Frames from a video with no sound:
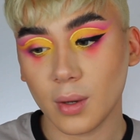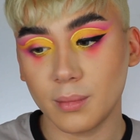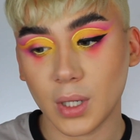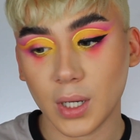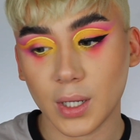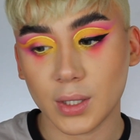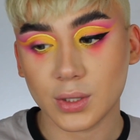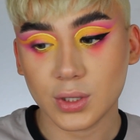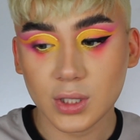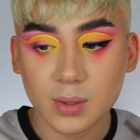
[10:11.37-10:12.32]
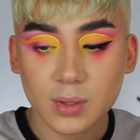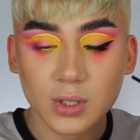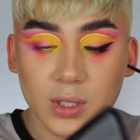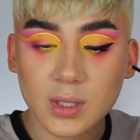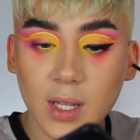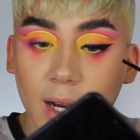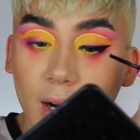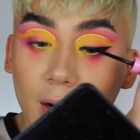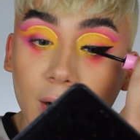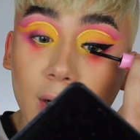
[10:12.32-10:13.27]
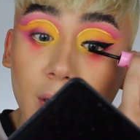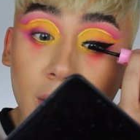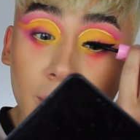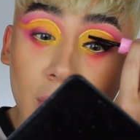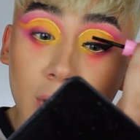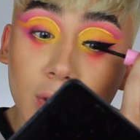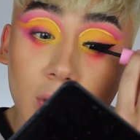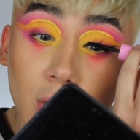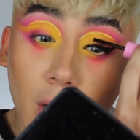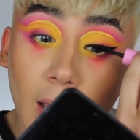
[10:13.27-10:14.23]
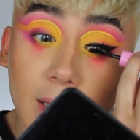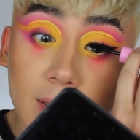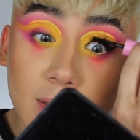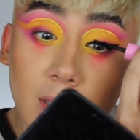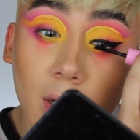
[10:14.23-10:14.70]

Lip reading: But she's there. I mean, y'all can't see it